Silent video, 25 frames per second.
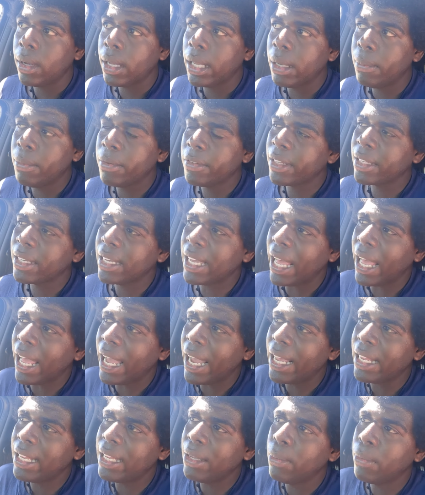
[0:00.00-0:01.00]
It was a
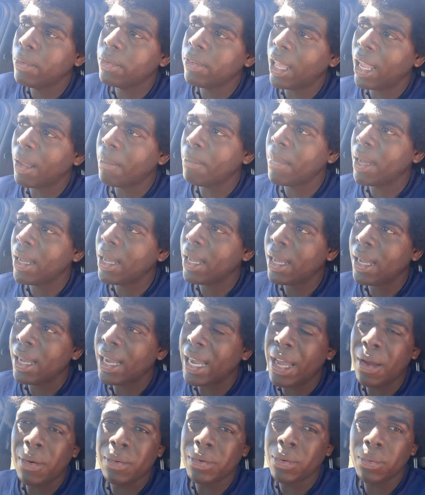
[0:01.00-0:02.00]
guy who was like my,
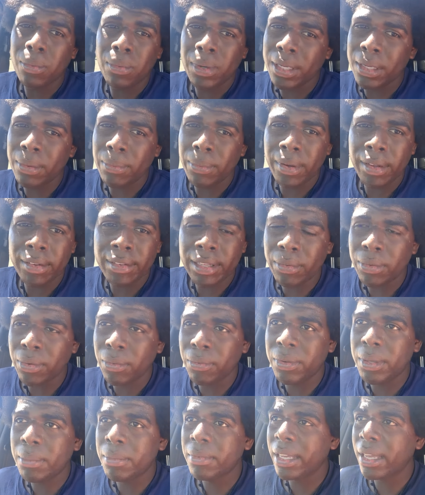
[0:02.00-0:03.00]
I don't know what he was. I don't know
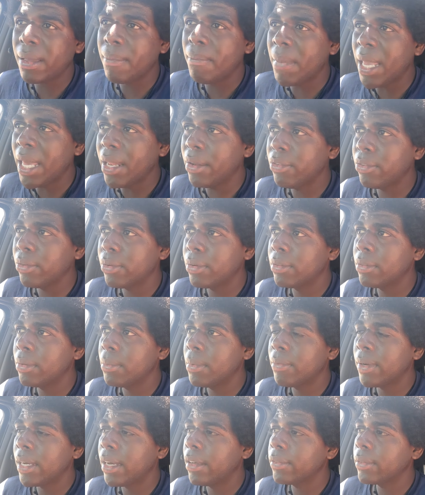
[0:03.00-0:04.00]
if he was like a manager or
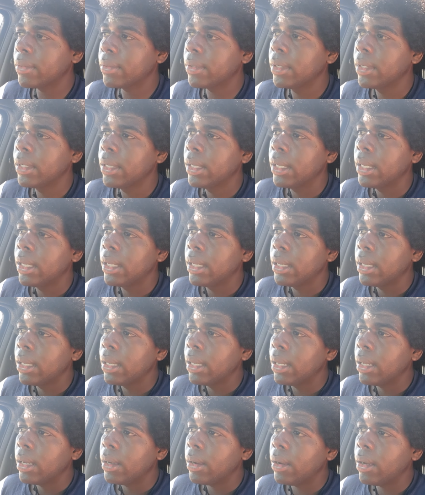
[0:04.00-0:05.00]
supervisor.
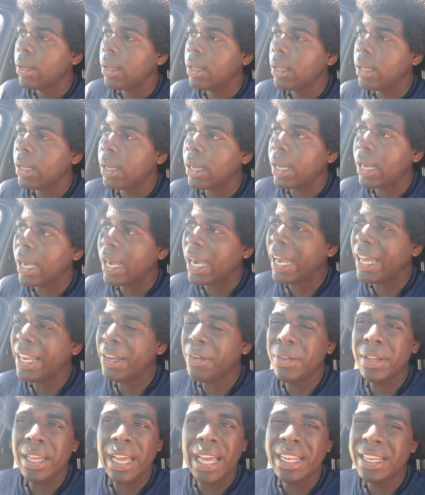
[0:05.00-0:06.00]
I
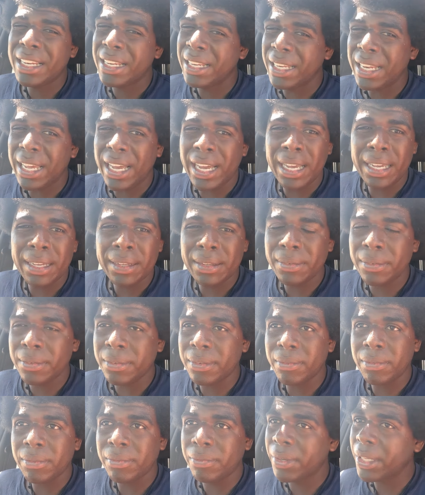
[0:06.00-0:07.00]
don't, I did not
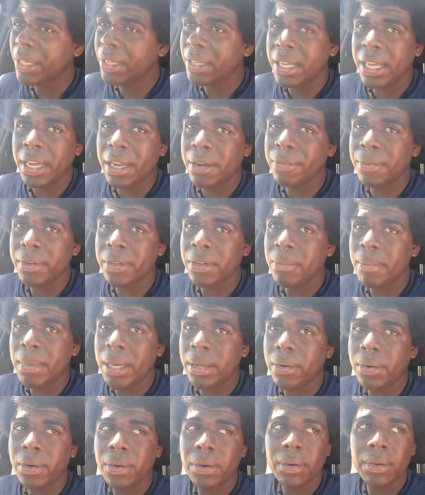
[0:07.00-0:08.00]
really care for him
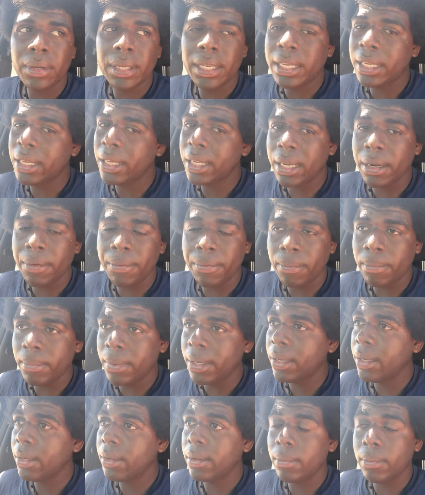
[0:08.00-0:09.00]
at all. He didn't care for
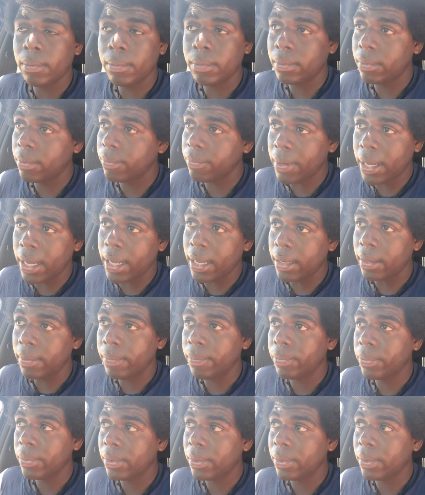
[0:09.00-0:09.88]
me. Fine